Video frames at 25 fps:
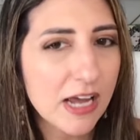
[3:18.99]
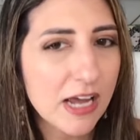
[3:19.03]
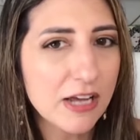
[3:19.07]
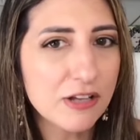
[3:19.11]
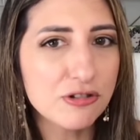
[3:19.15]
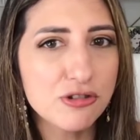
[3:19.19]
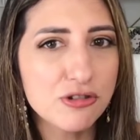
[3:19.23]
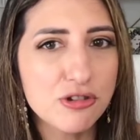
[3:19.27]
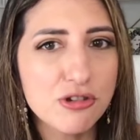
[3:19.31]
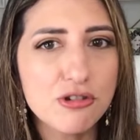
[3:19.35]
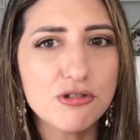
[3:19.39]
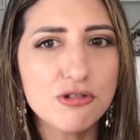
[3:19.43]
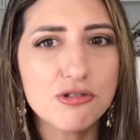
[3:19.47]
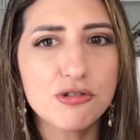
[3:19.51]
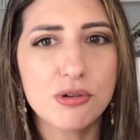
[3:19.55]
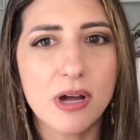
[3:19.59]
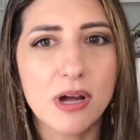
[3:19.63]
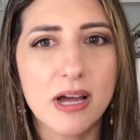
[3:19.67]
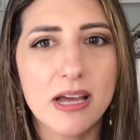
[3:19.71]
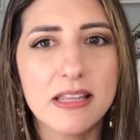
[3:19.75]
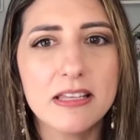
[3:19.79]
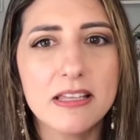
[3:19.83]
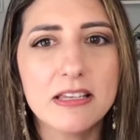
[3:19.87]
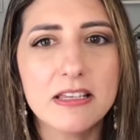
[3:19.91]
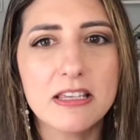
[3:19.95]
I do
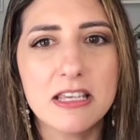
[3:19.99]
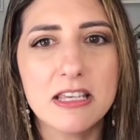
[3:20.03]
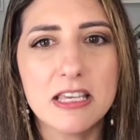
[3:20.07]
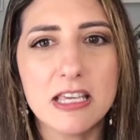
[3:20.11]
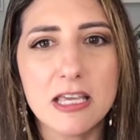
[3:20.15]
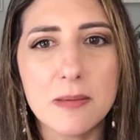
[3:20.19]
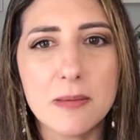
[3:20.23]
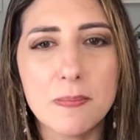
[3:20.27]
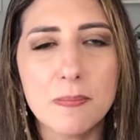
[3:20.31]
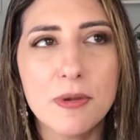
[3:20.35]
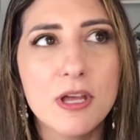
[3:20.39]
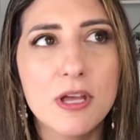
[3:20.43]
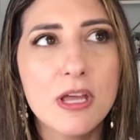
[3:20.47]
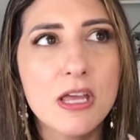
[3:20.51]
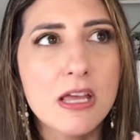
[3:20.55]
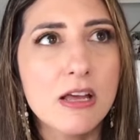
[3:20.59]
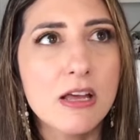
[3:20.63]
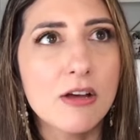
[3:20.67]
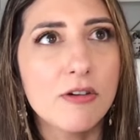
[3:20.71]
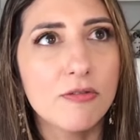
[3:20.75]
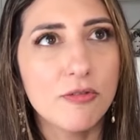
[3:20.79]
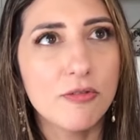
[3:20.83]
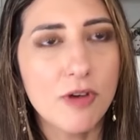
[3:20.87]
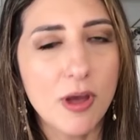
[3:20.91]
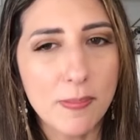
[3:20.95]
try to keep
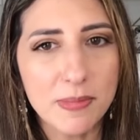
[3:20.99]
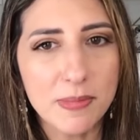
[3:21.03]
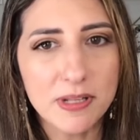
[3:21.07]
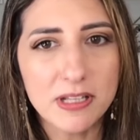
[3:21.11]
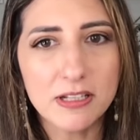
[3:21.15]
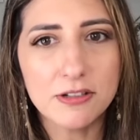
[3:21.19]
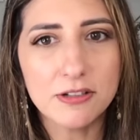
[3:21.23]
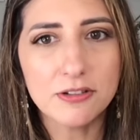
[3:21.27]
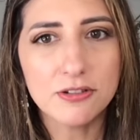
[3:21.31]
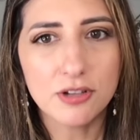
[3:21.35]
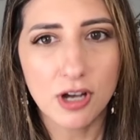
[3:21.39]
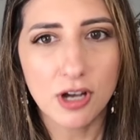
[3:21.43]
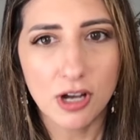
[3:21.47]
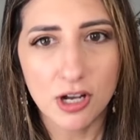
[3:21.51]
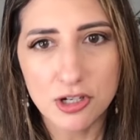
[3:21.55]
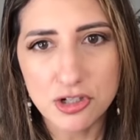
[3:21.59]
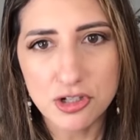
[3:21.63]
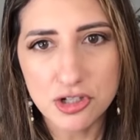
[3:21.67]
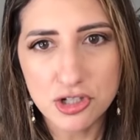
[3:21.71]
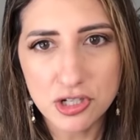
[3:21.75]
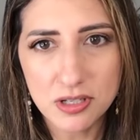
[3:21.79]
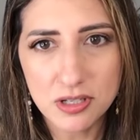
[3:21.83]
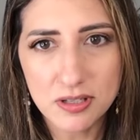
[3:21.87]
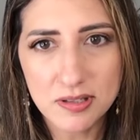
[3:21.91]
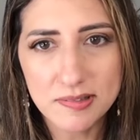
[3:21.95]
feminine
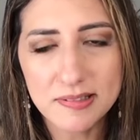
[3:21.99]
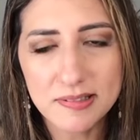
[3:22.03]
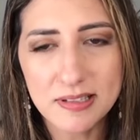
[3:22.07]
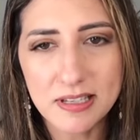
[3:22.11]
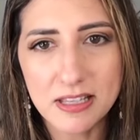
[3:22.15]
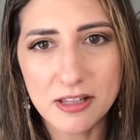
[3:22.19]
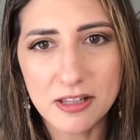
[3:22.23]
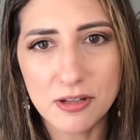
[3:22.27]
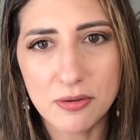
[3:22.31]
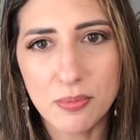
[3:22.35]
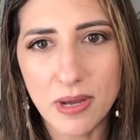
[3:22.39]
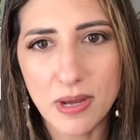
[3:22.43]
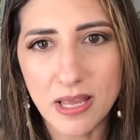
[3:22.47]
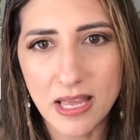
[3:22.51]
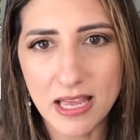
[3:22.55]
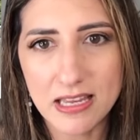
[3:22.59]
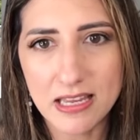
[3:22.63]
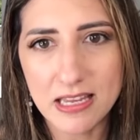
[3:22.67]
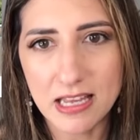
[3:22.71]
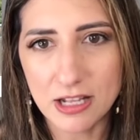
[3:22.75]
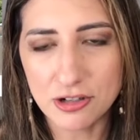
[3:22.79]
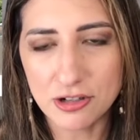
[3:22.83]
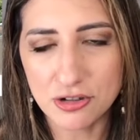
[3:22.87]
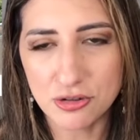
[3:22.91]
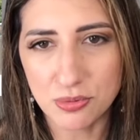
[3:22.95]
touches in the way I
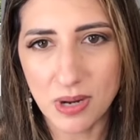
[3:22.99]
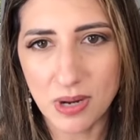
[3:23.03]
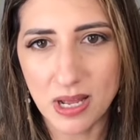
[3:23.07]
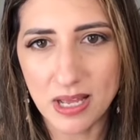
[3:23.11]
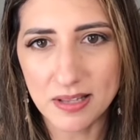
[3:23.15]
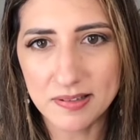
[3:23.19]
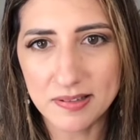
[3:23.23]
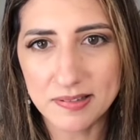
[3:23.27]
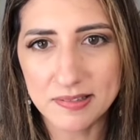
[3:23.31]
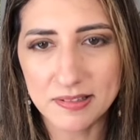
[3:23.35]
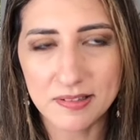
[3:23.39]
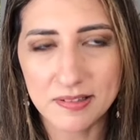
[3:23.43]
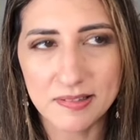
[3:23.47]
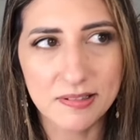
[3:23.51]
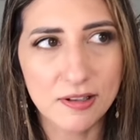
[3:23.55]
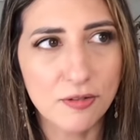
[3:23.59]
get dressed.